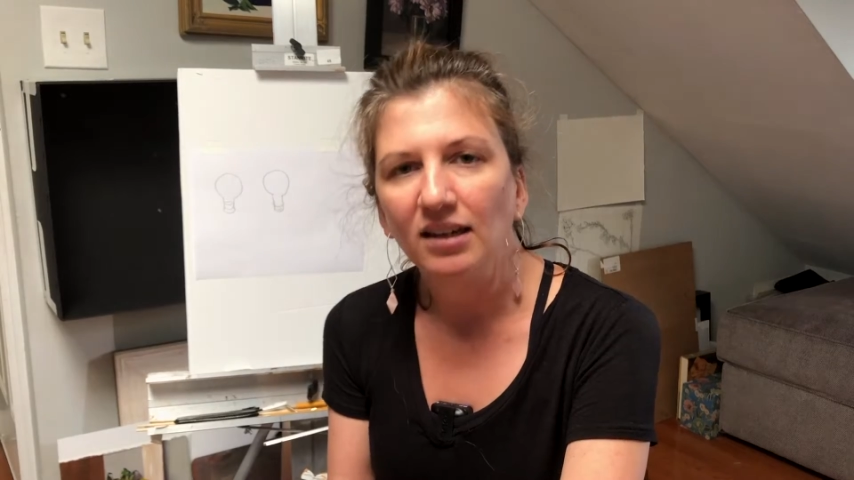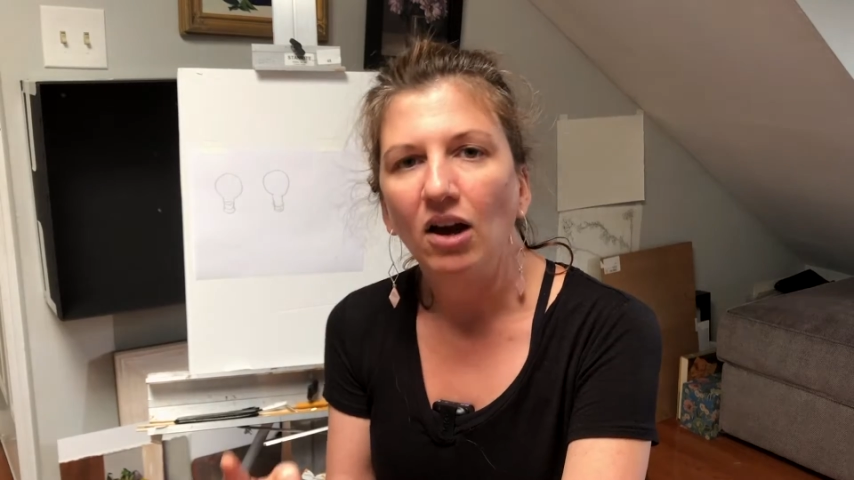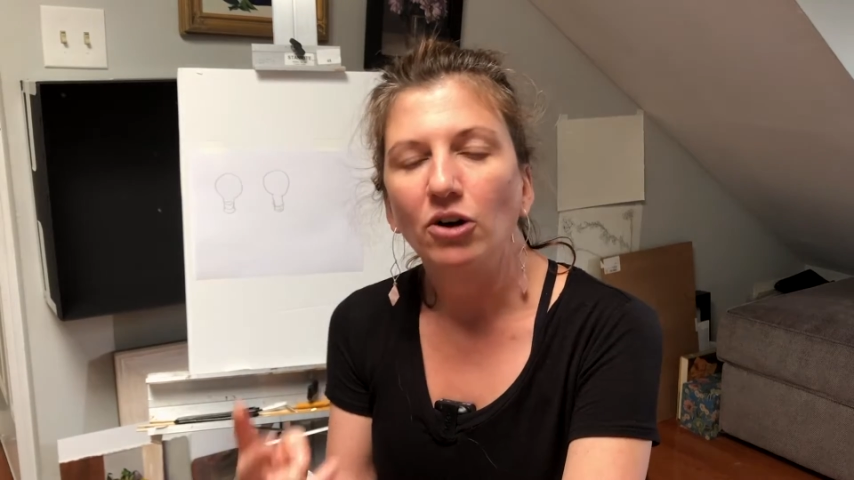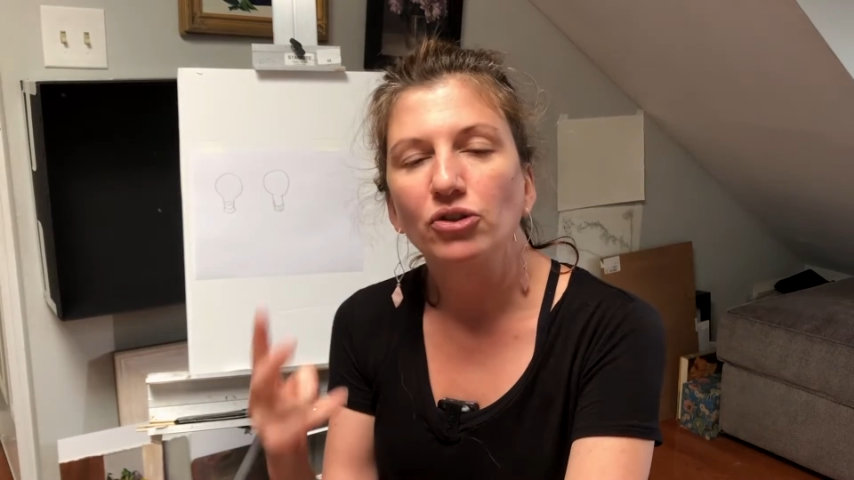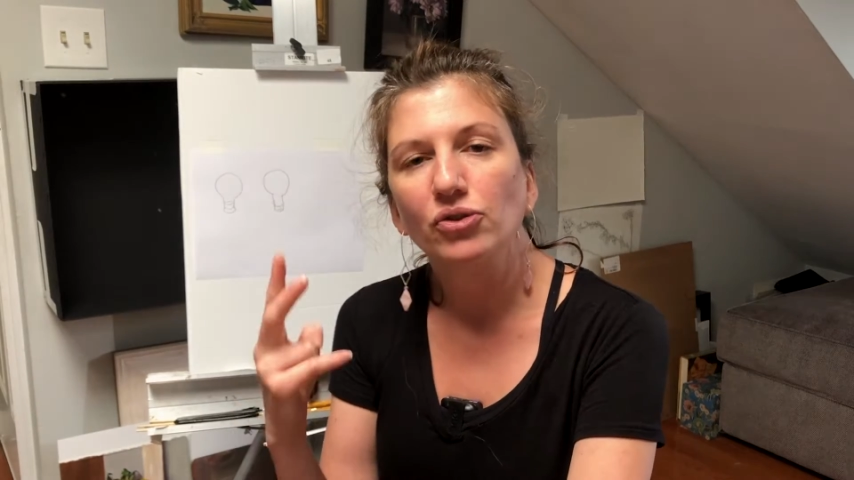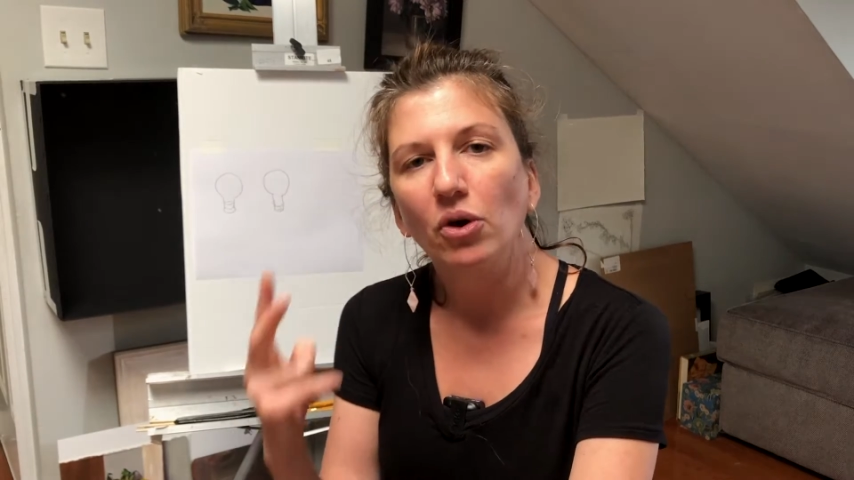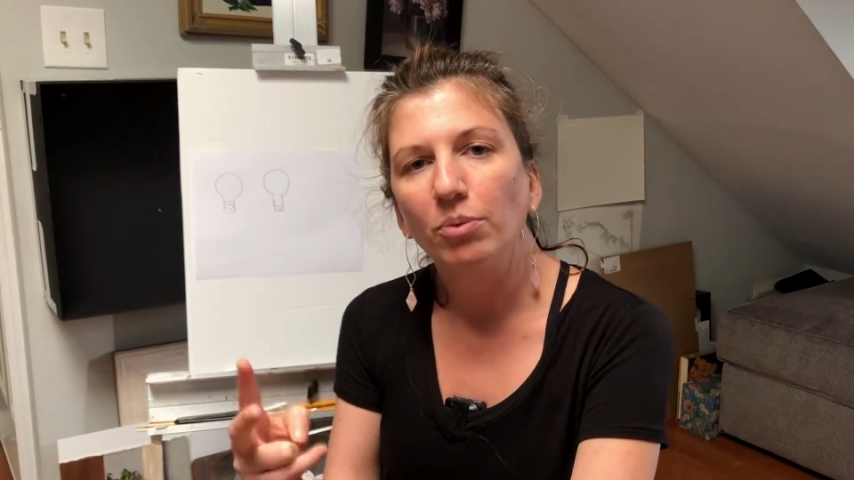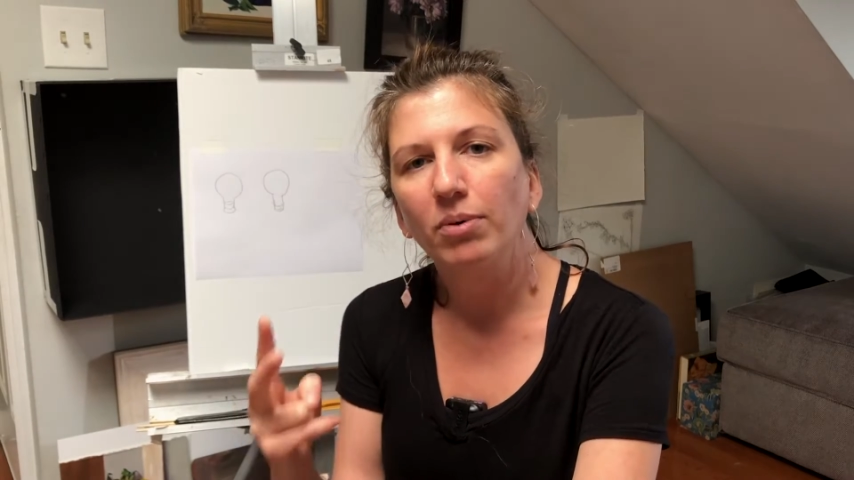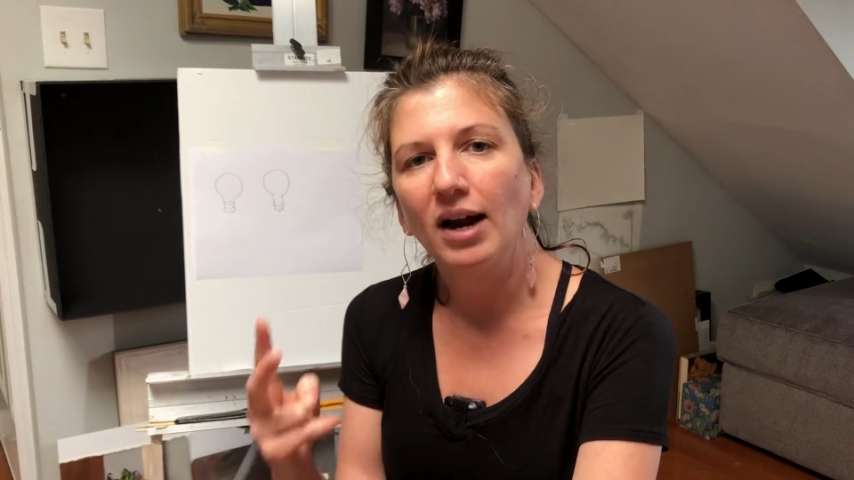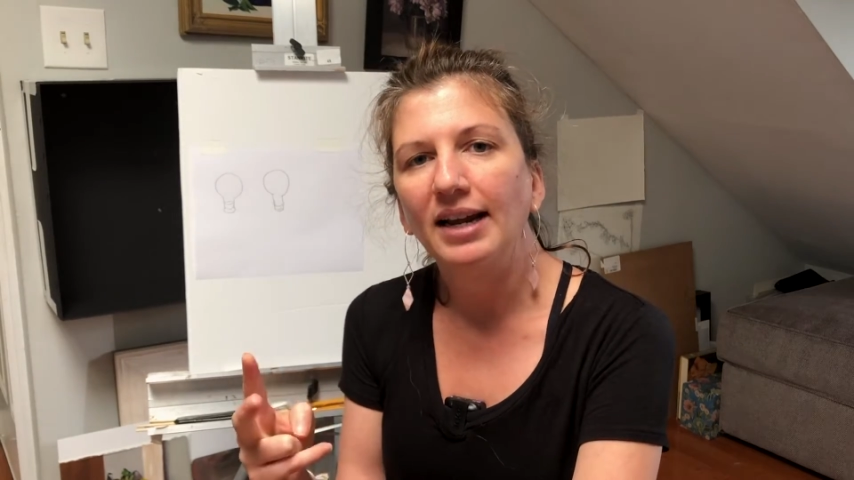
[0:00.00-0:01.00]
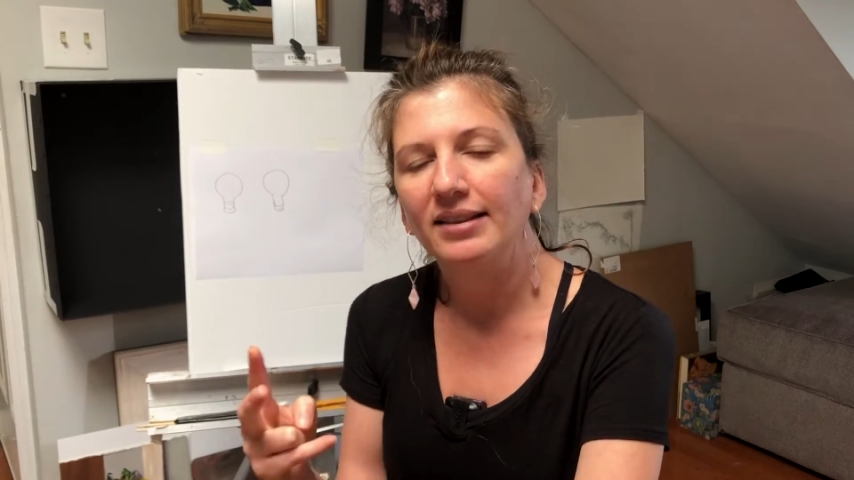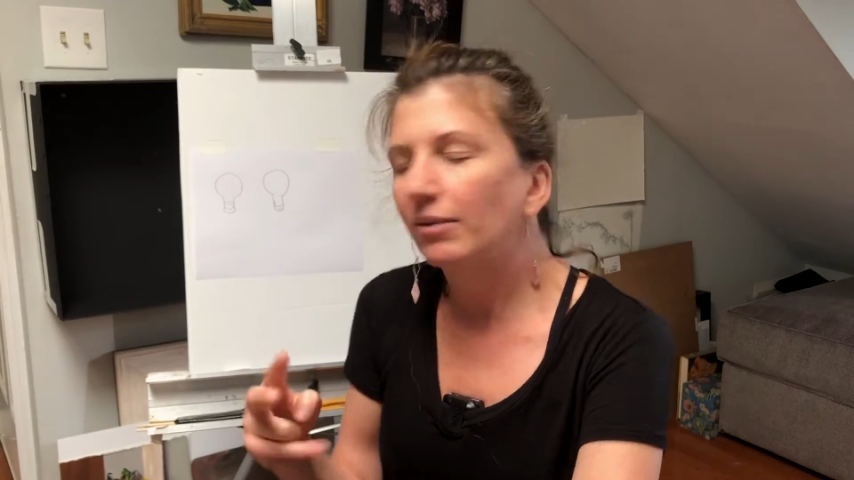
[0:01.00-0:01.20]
are so bright that